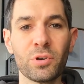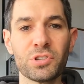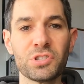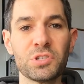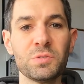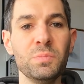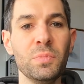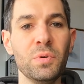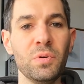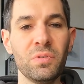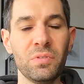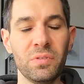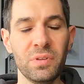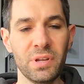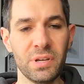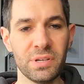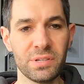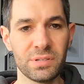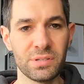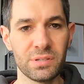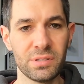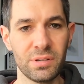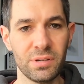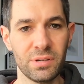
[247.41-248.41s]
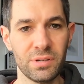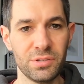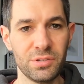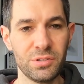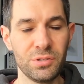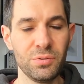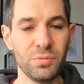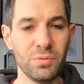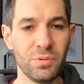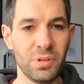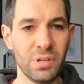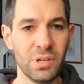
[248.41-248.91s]
smoothness
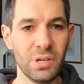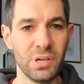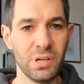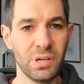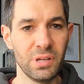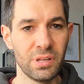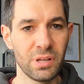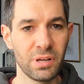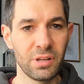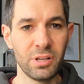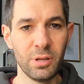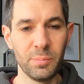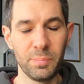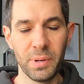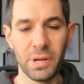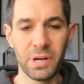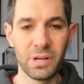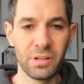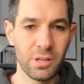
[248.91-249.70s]
to the clip-in,